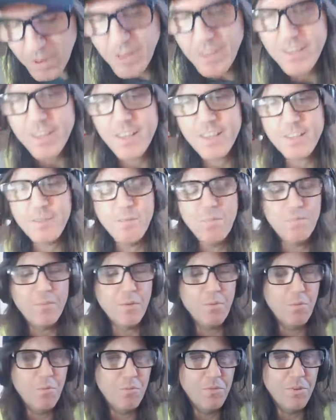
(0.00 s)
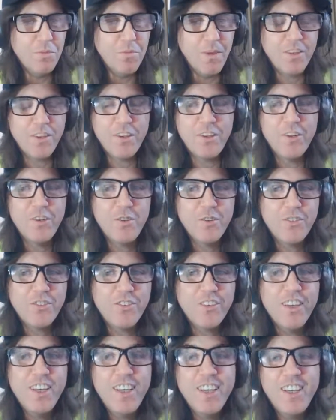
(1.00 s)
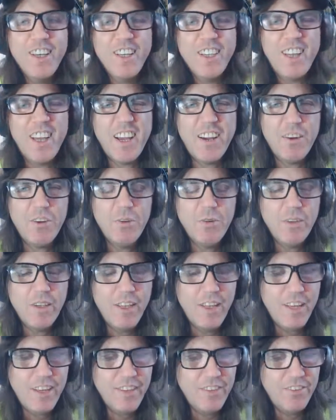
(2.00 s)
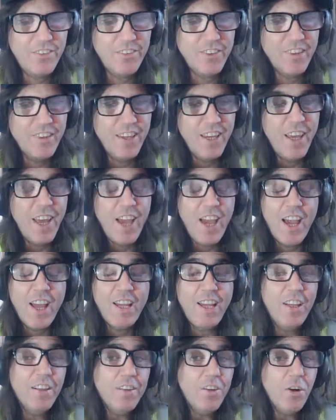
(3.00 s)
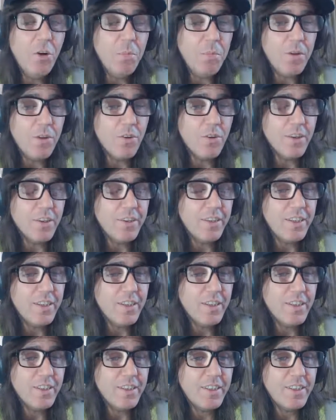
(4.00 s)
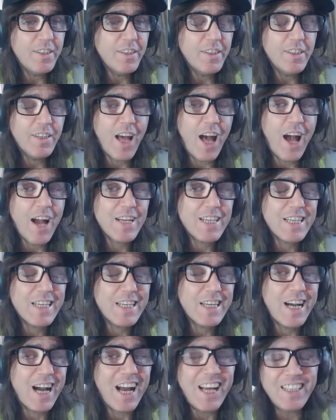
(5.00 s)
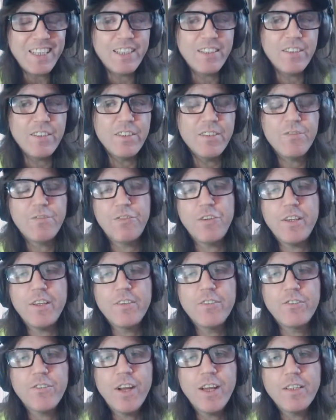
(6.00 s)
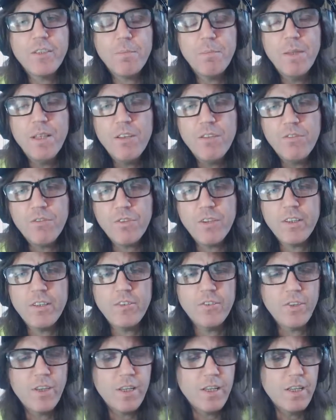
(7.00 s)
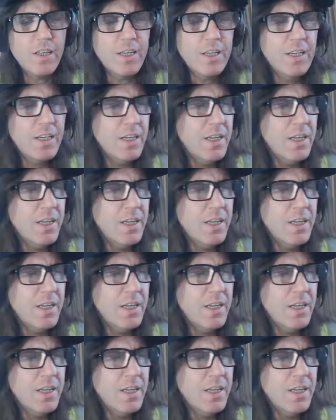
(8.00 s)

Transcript: uh, you got the, the, the methadones, the heroin heads, the, and now the opioid, the, uh, the uh, OxyContin freaks, right? The pill freaks, right?